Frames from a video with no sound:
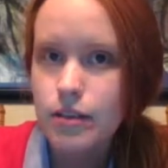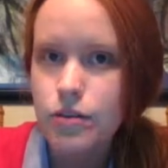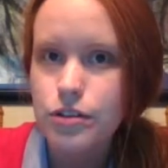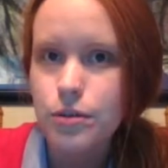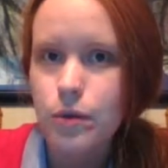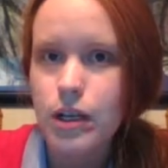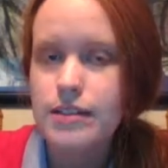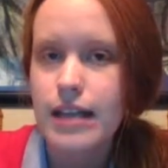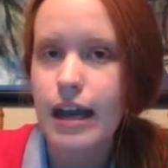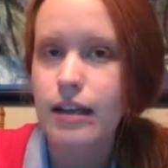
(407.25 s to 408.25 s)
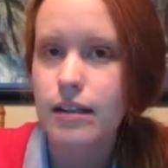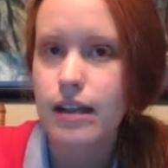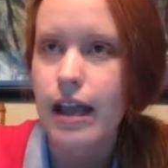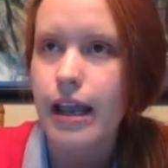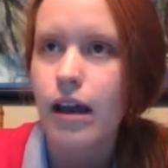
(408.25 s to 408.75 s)
those are the ones that
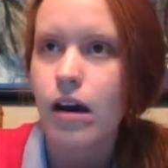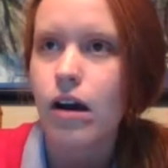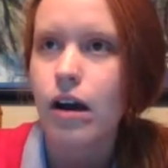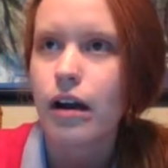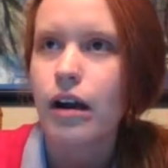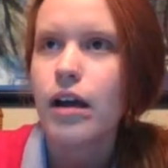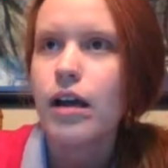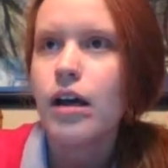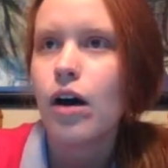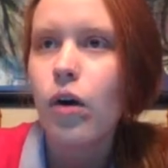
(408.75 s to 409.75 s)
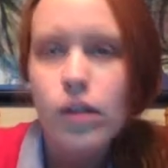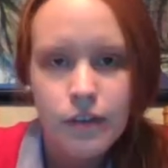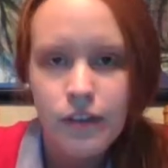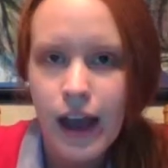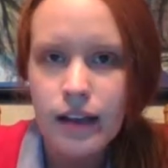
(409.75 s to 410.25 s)
they are only
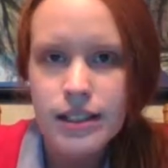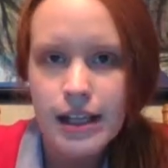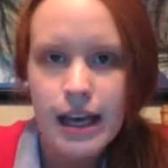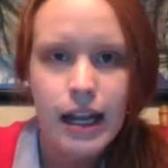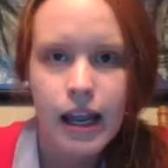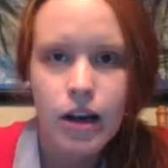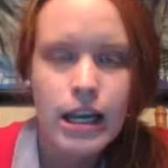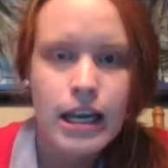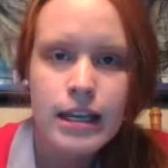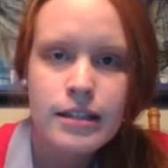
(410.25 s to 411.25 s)
found in that area.